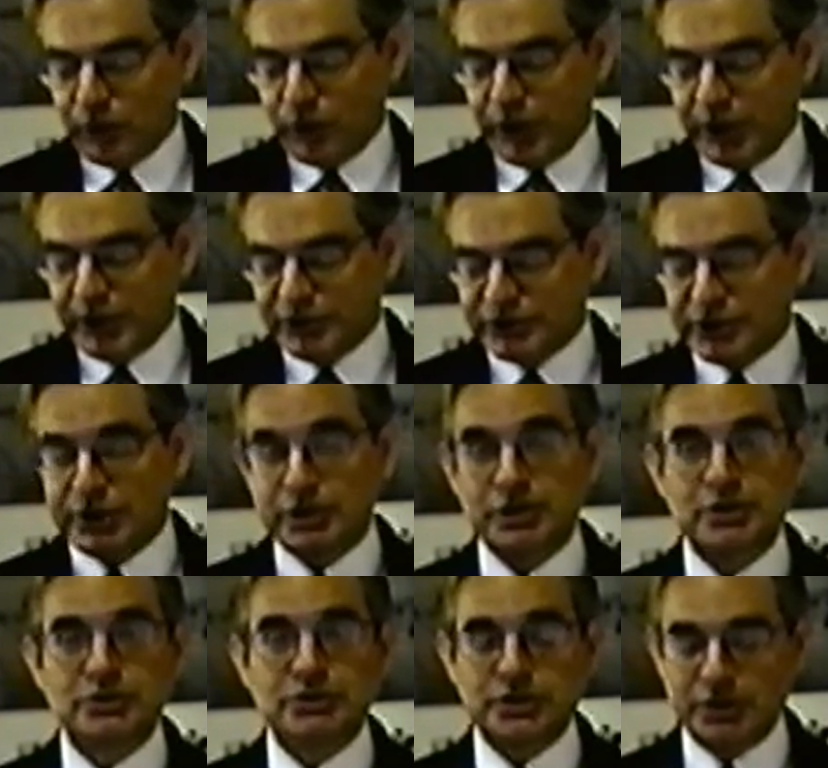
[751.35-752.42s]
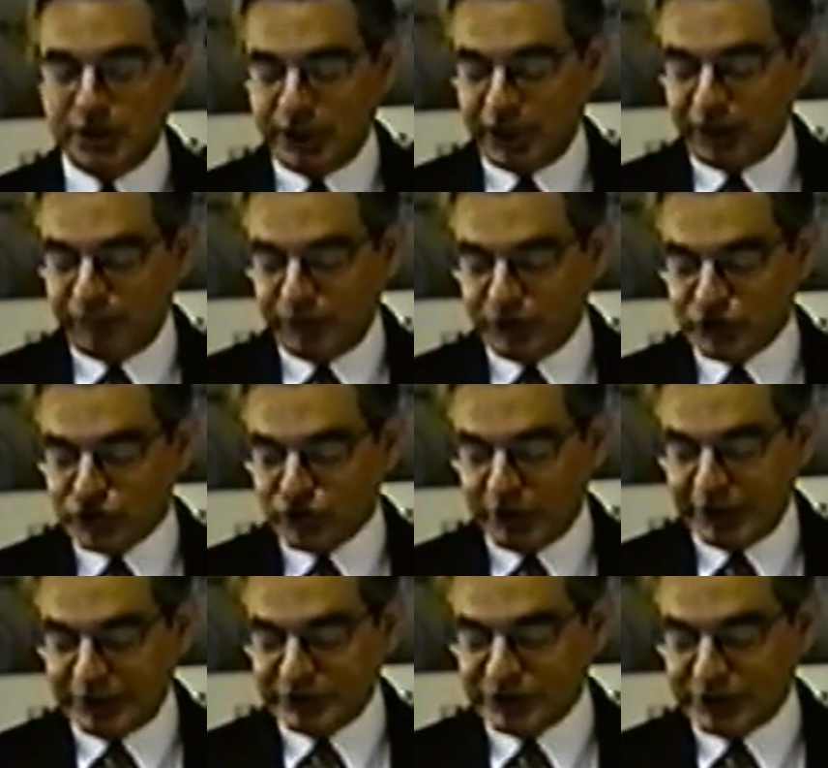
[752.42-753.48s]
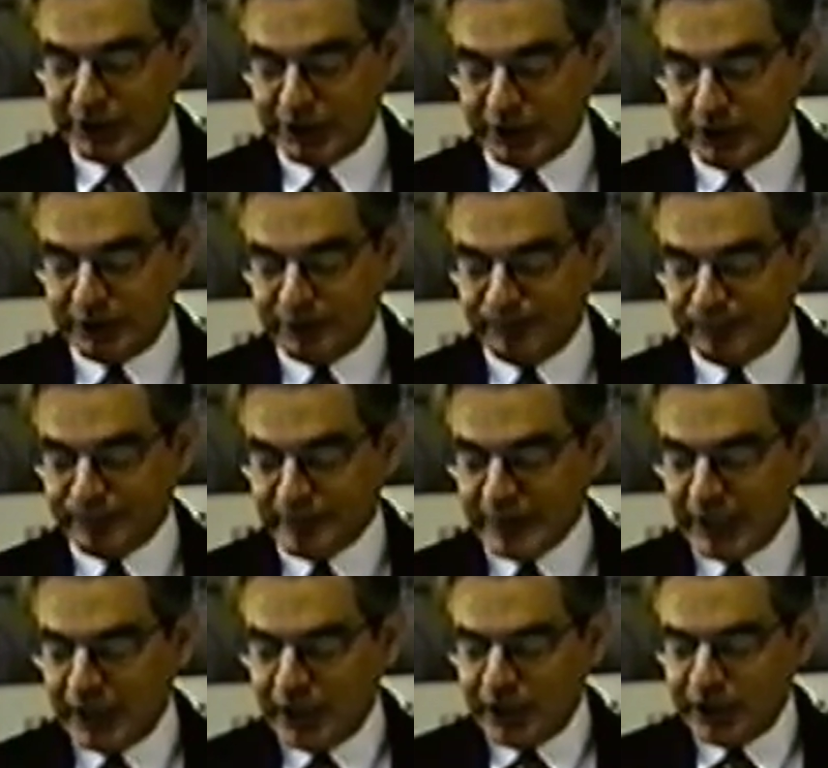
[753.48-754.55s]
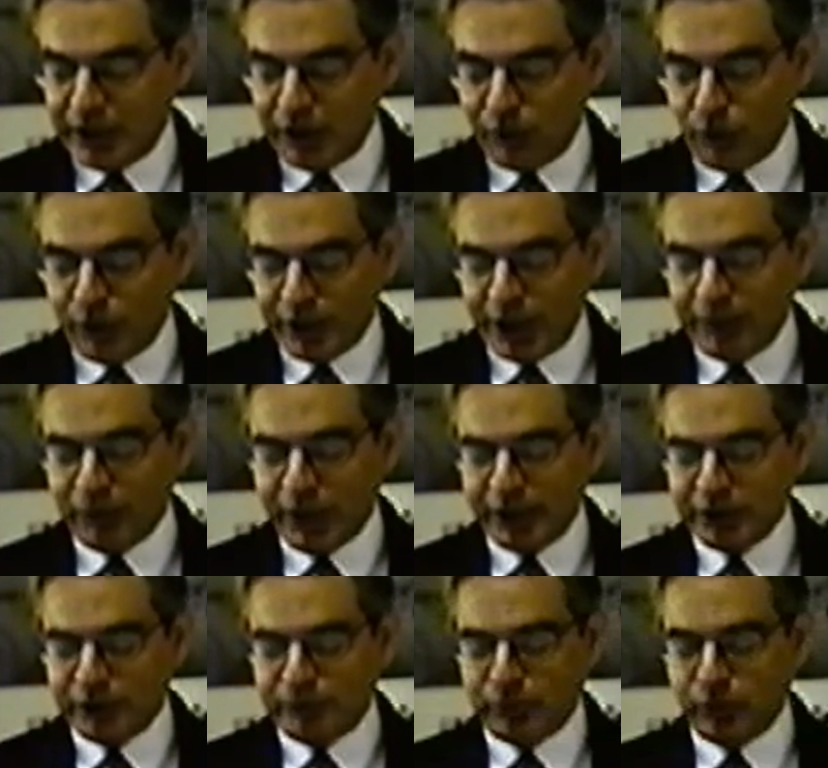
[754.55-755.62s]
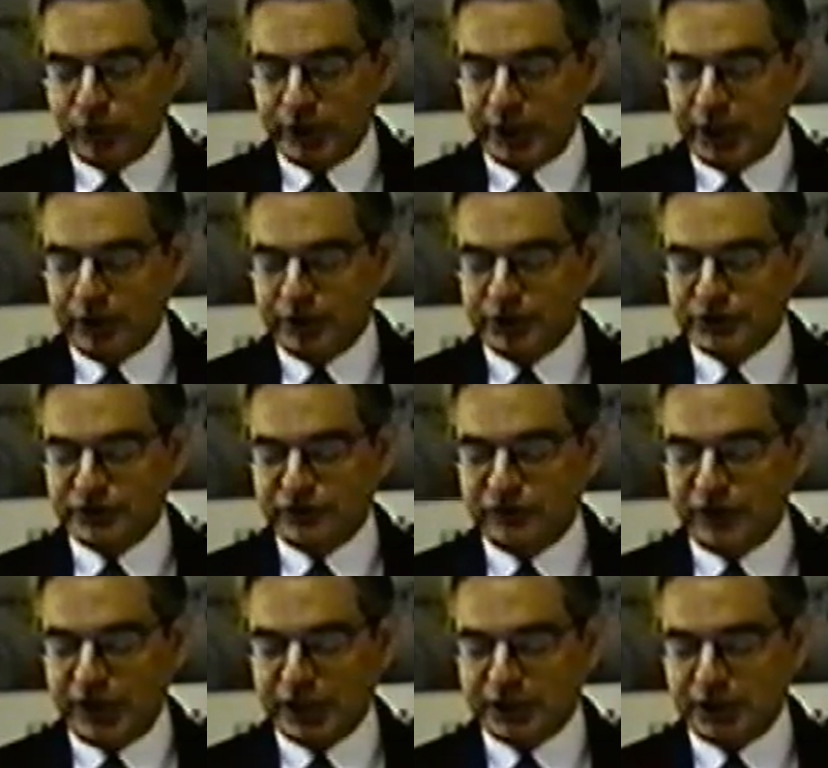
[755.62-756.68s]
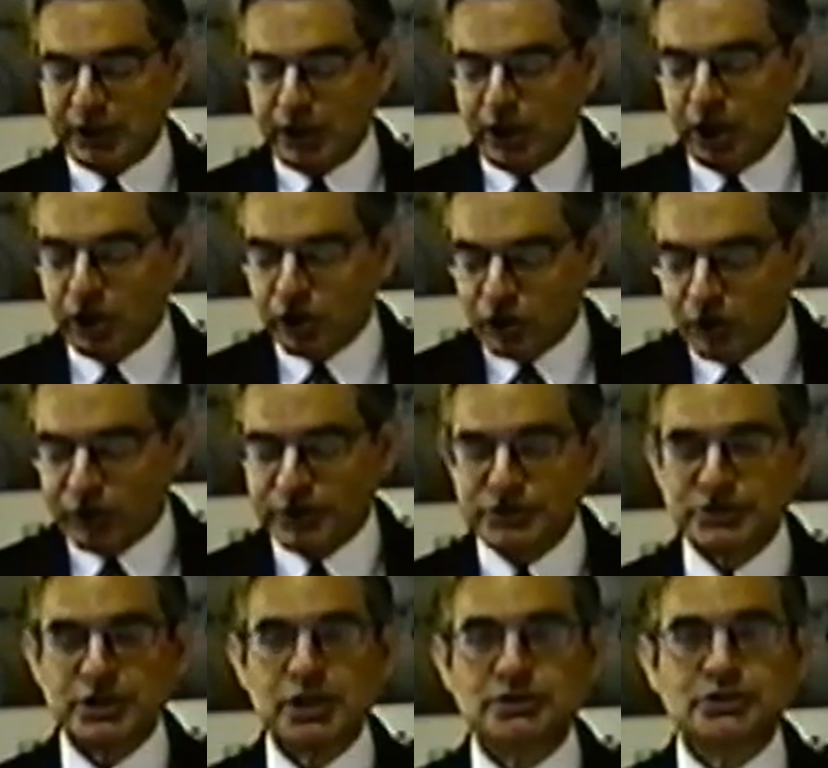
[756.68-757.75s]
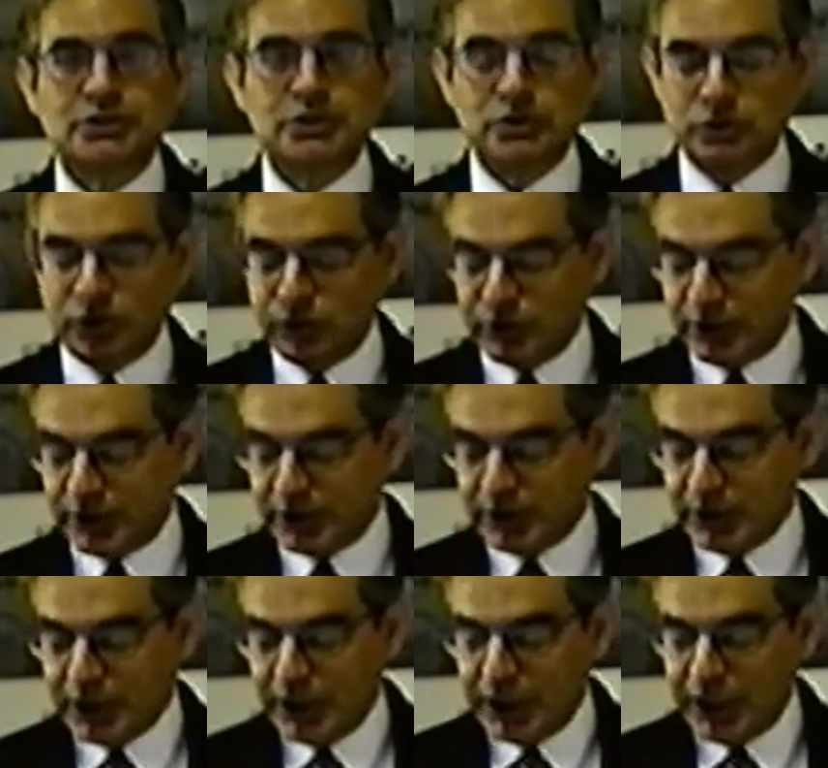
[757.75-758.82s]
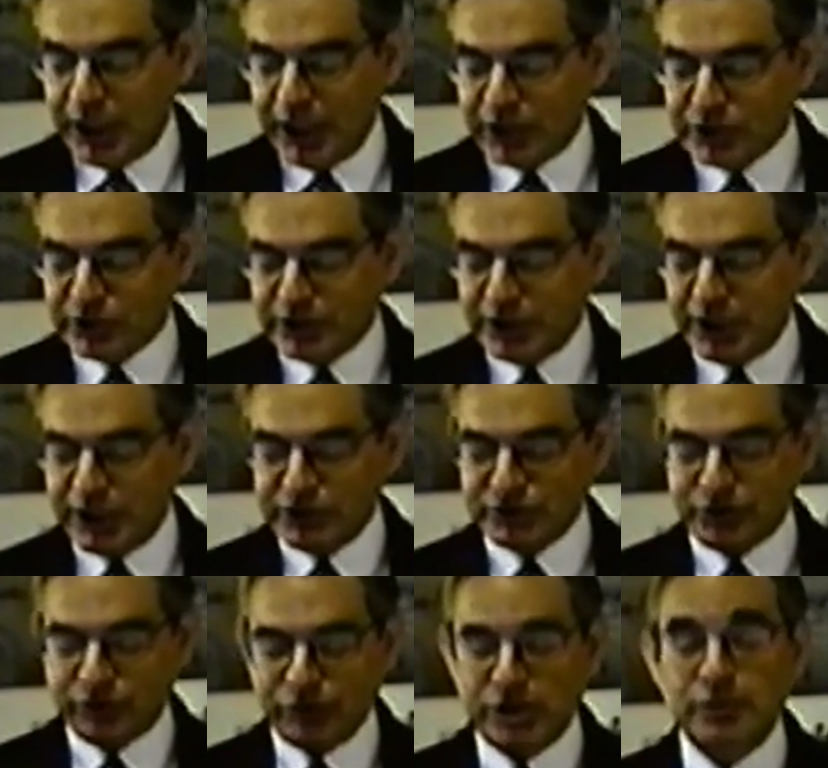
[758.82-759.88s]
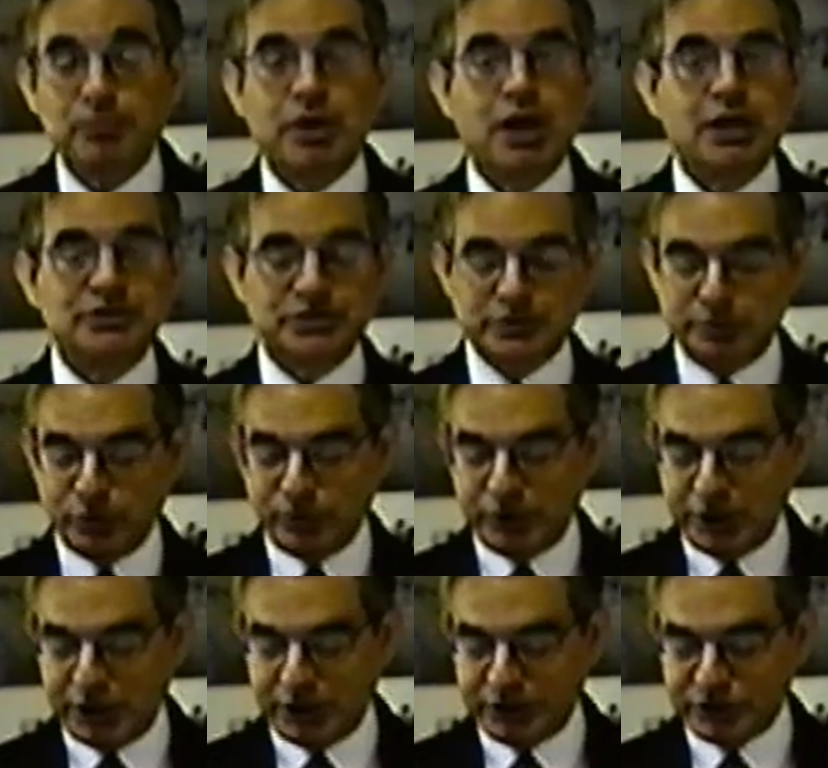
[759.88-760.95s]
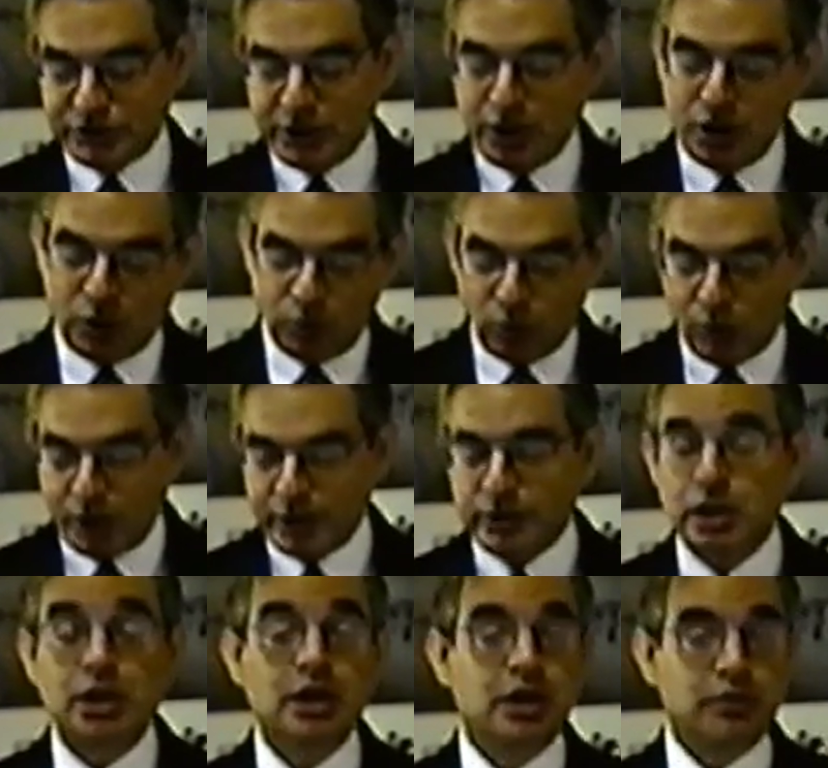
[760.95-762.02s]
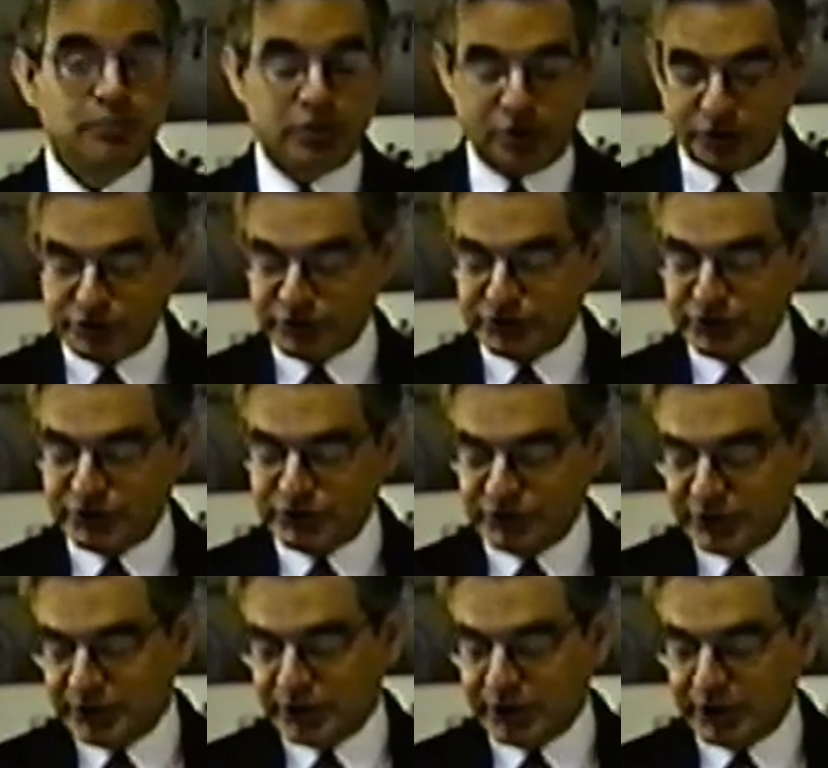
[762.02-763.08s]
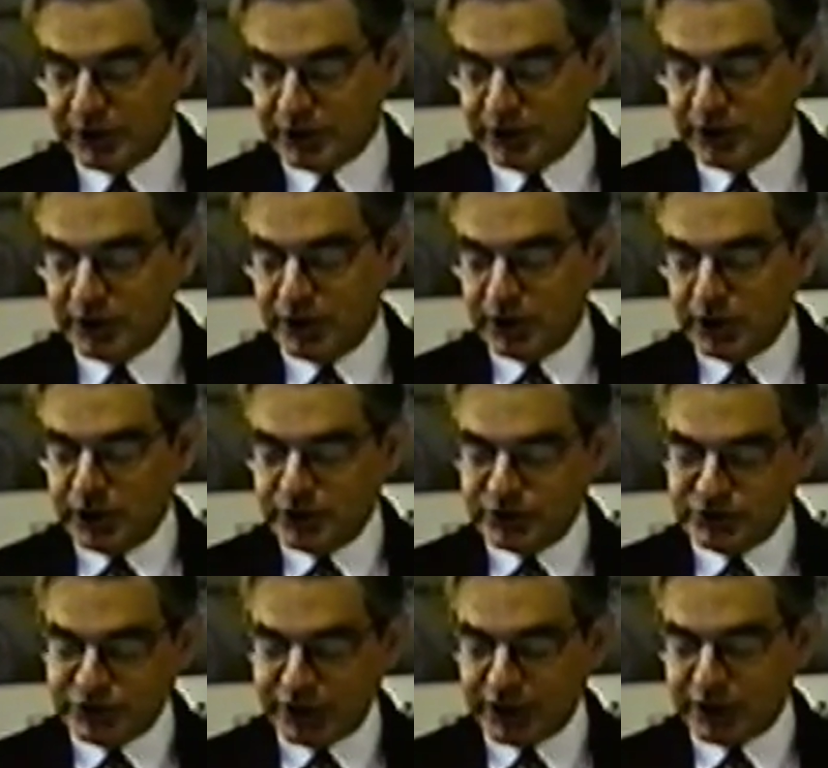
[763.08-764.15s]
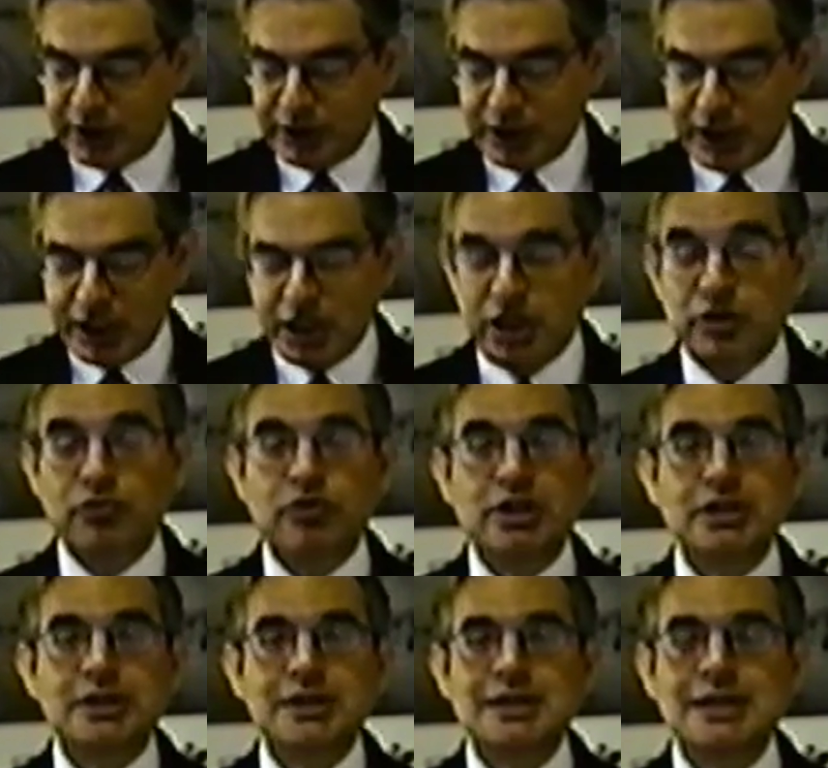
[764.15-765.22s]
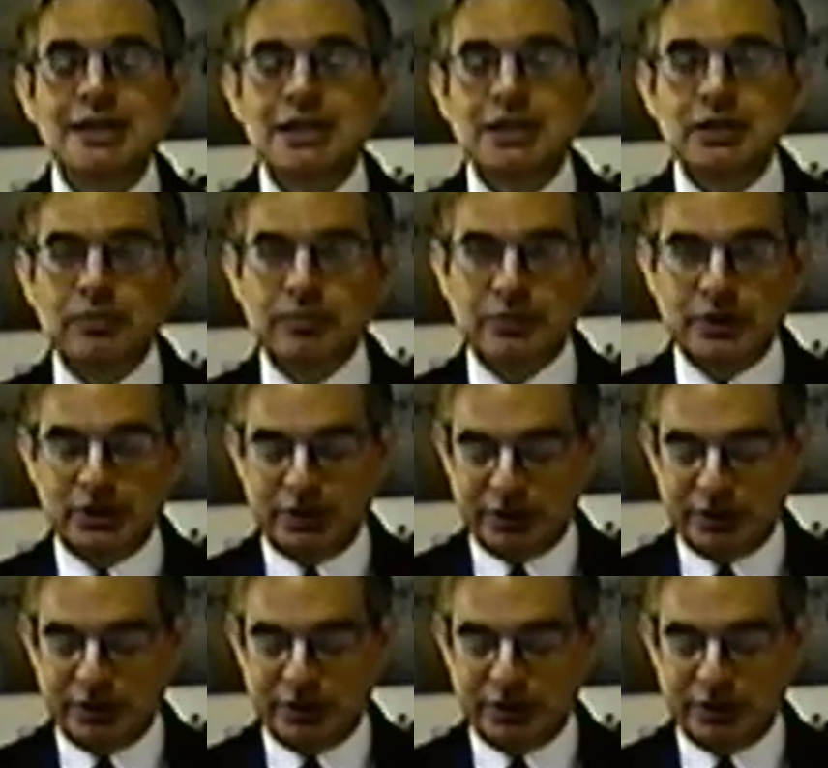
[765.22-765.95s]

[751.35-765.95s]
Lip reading: ways that these have been translated. Now, what I'd like to point out is the fact that agorasas sindona actually has three possible meanings. One, he purchased a sindon. Second, he redeemed